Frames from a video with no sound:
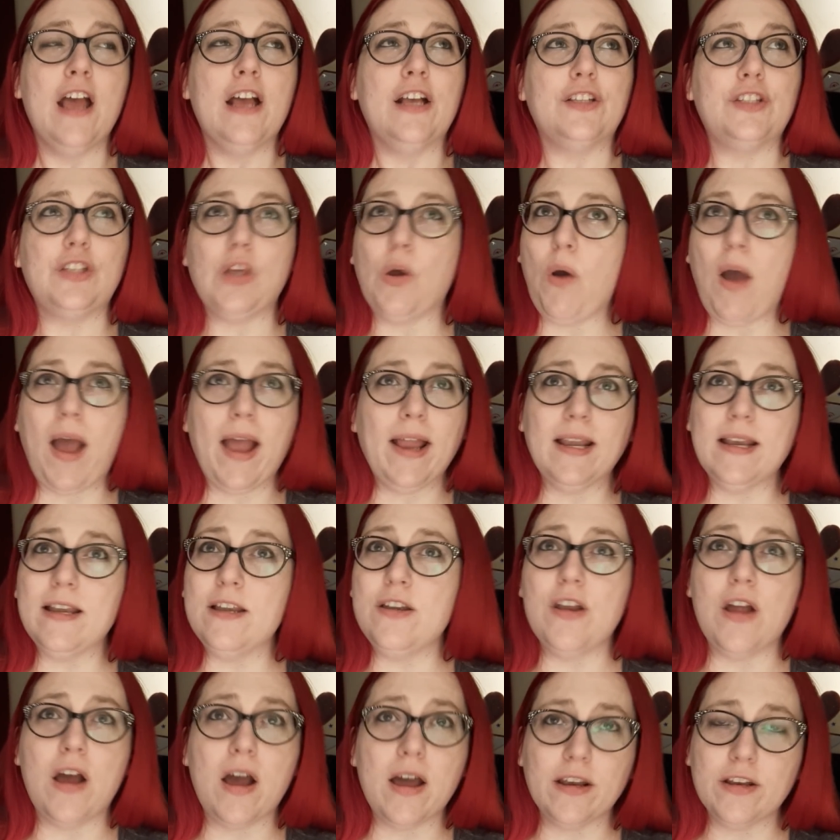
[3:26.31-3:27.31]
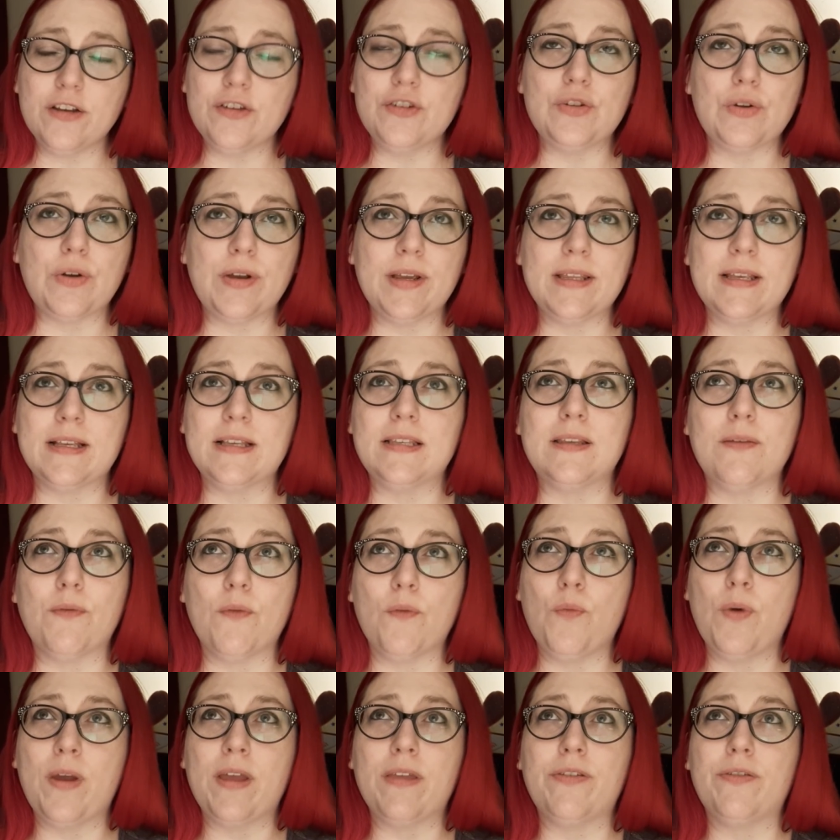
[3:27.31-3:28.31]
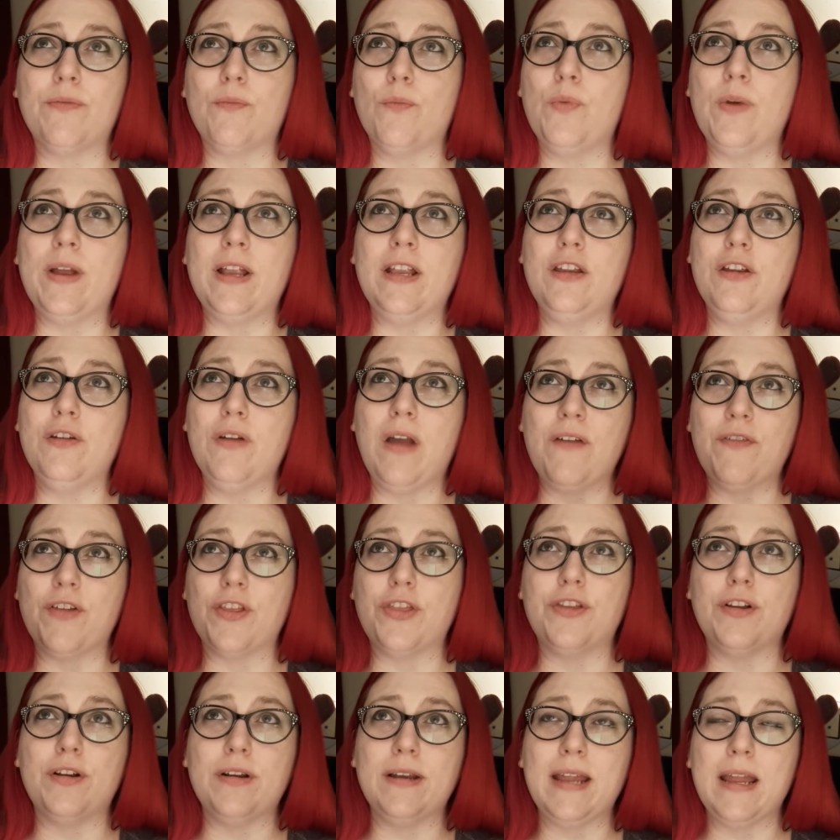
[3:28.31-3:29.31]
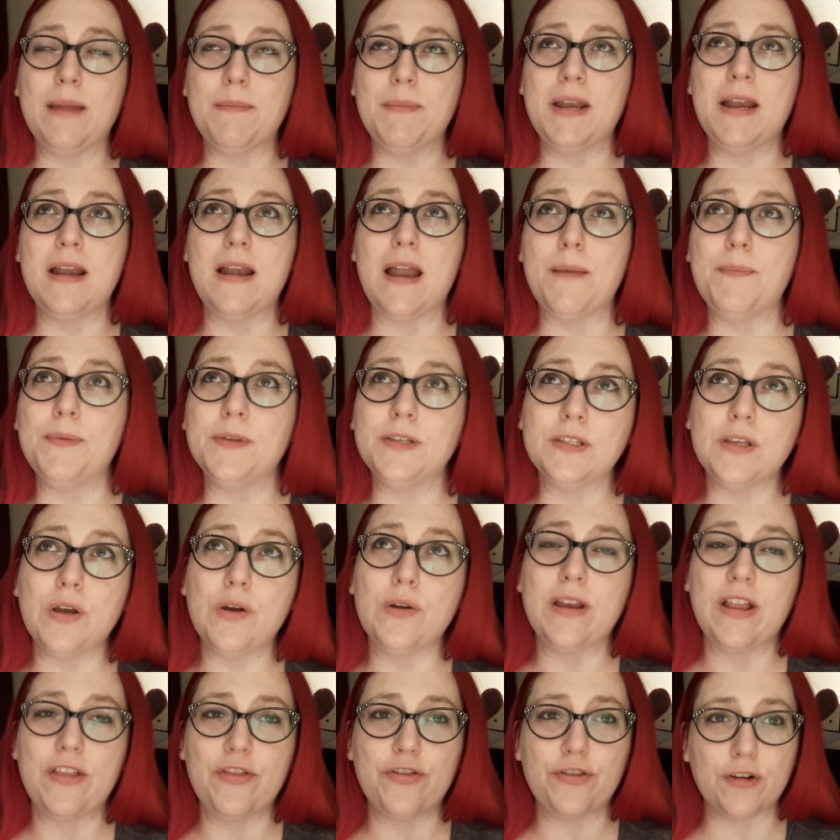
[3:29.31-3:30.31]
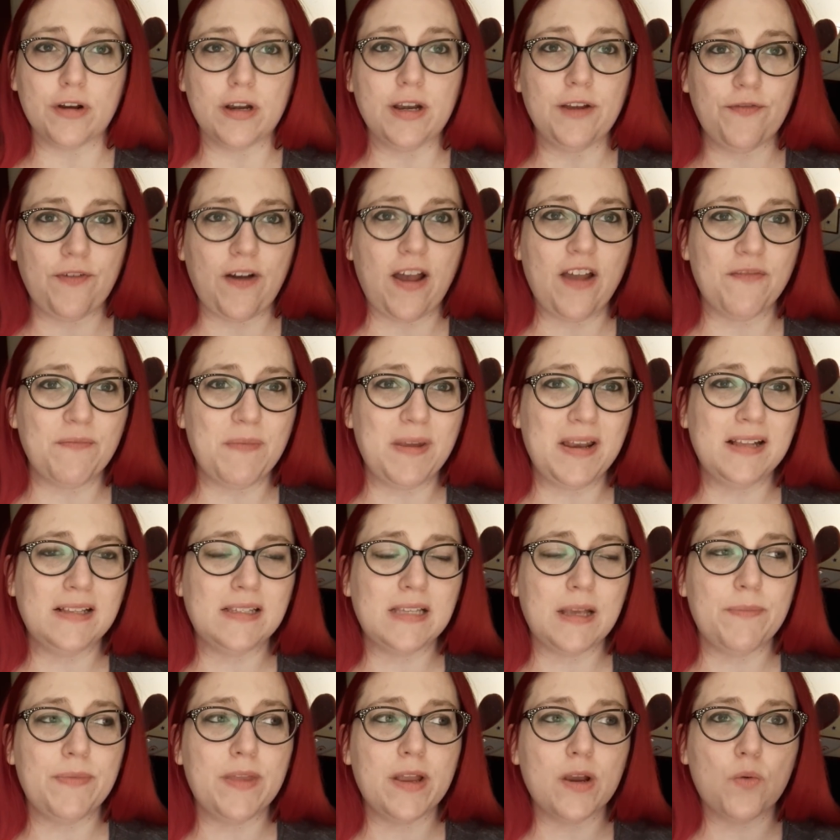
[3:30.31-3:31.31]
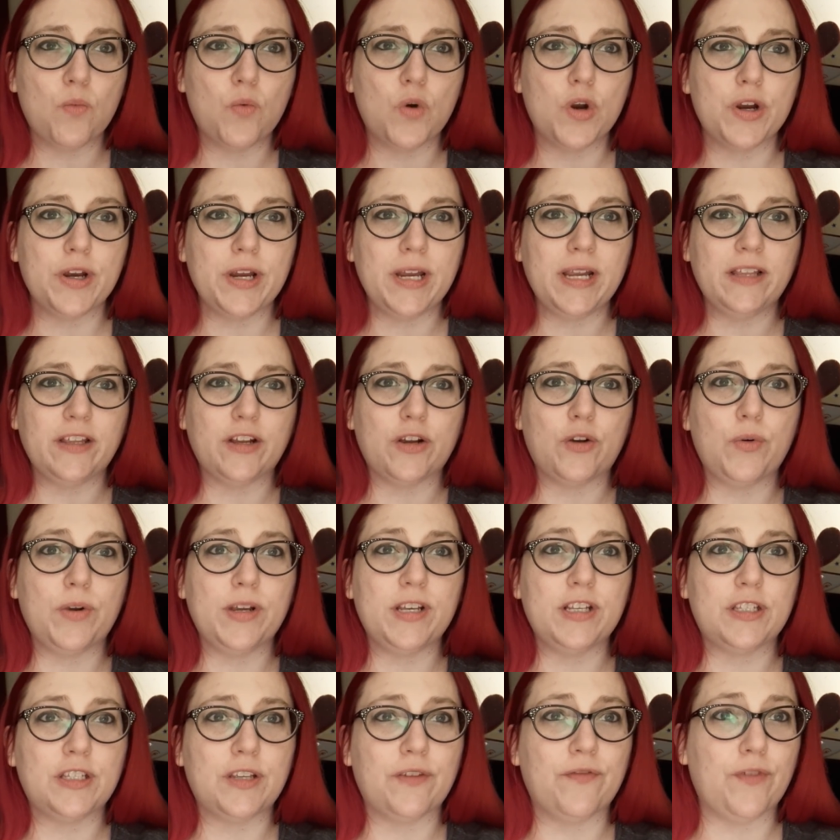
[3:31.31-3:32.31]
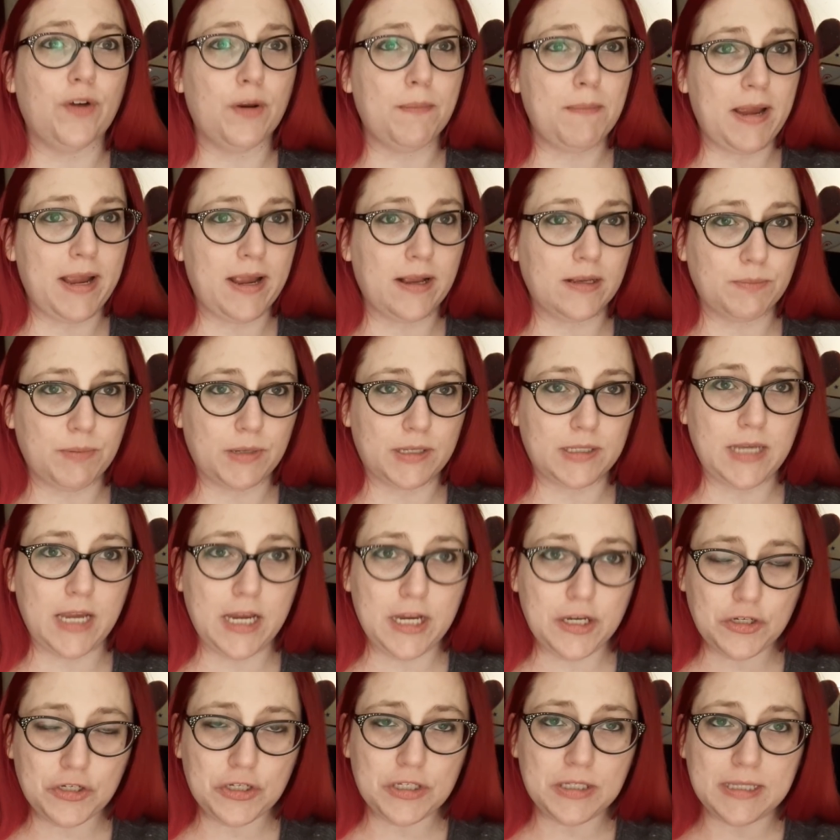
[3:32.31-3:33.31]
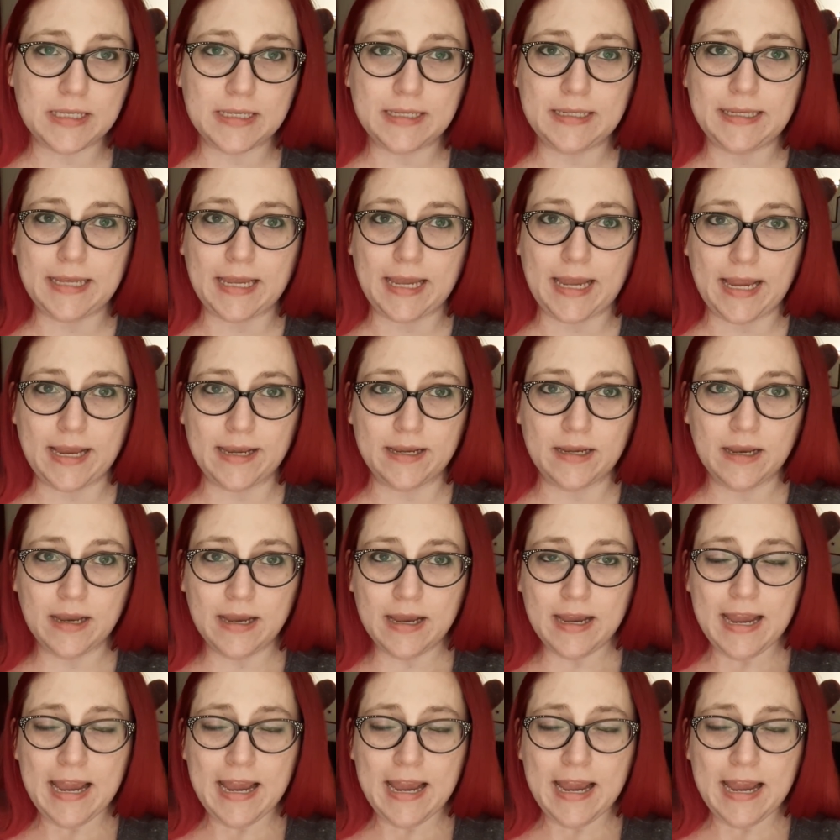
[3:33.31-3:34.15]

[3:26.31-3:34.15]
So I did not enjoy this with when you have a 38-minute episode and 35 minutes I'm there worrying they're going to subvert my expectations again.